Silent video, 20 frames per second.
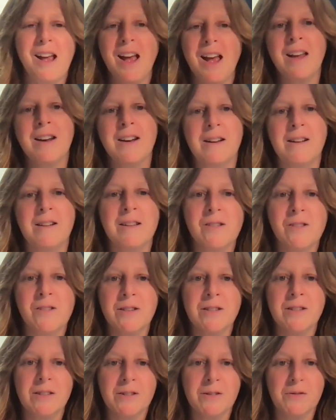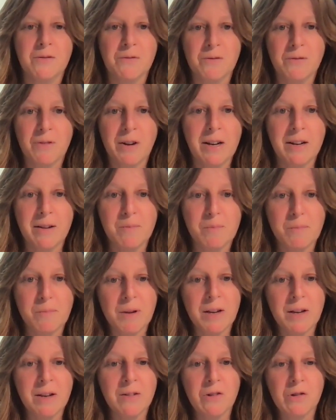and this is really
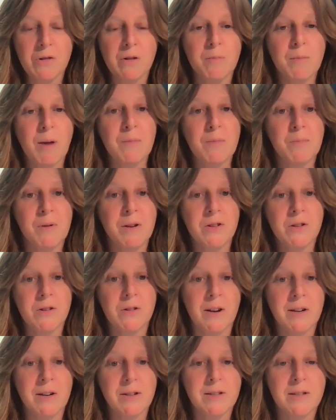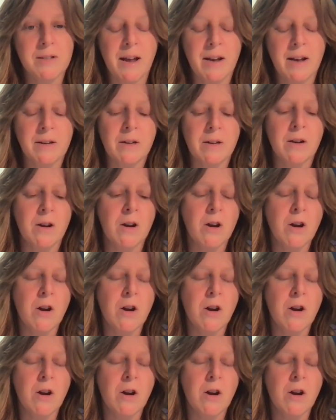me doing my best to understand it,